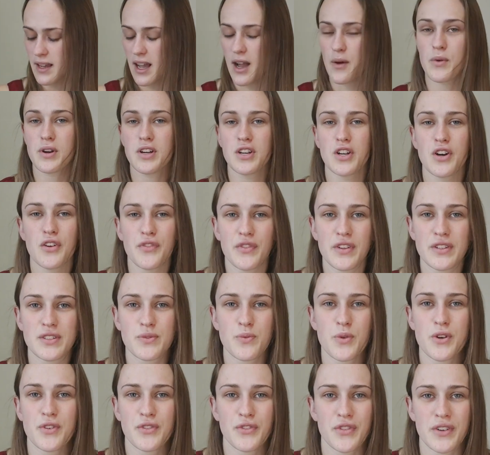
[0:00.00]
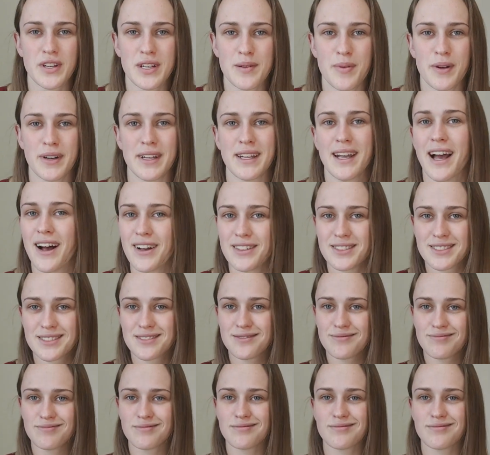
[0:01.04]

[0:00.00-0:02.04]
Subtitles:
I want to know if it's worked for anybody else.